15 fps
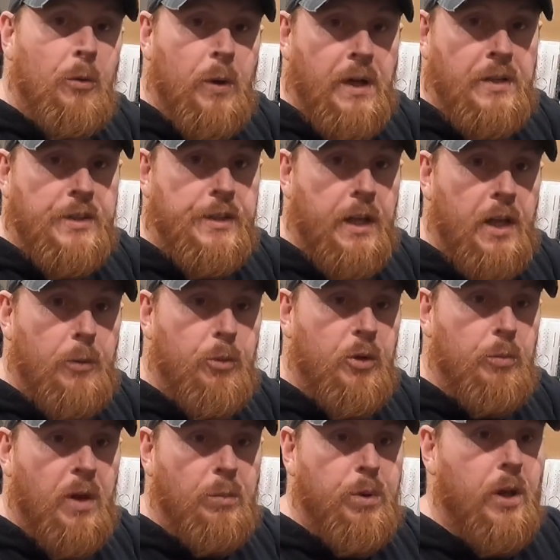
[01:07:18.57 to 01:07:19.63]
my wrench set up
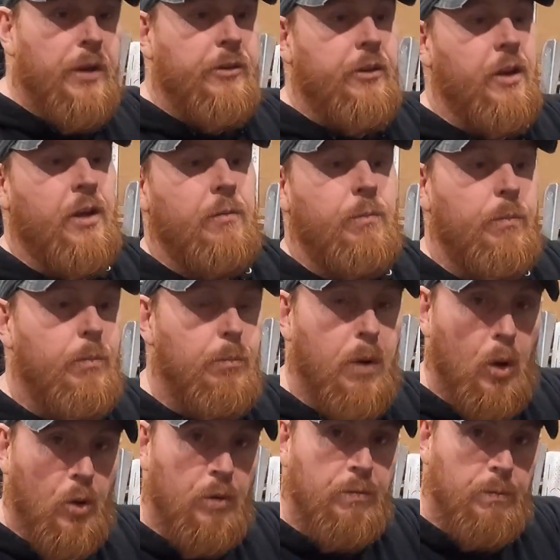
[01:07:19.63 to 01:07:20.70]
with my plus nut,
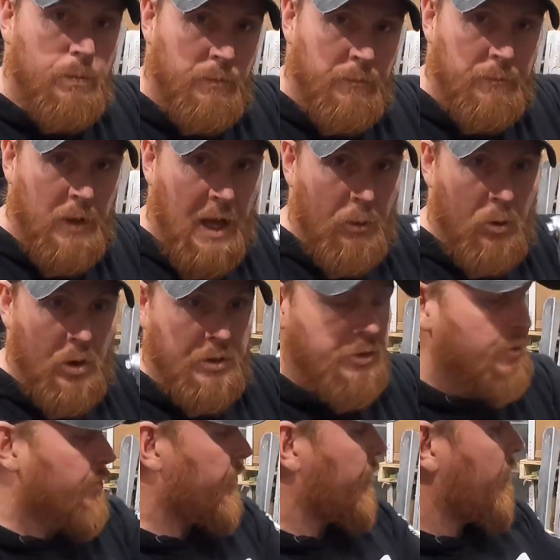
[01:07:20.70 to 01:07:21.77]
bolt, flat
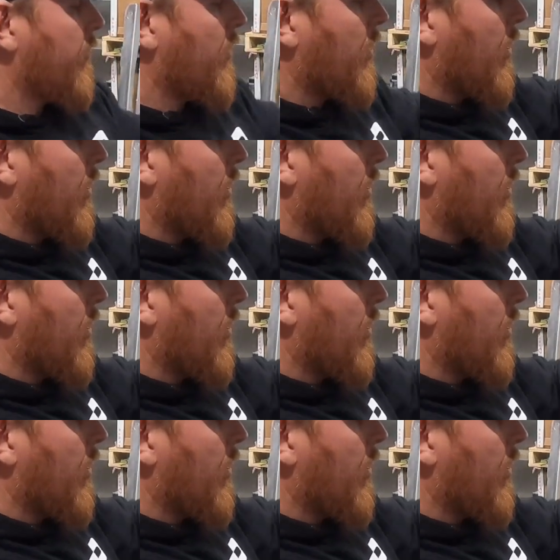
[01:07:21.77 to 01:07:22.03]
washers.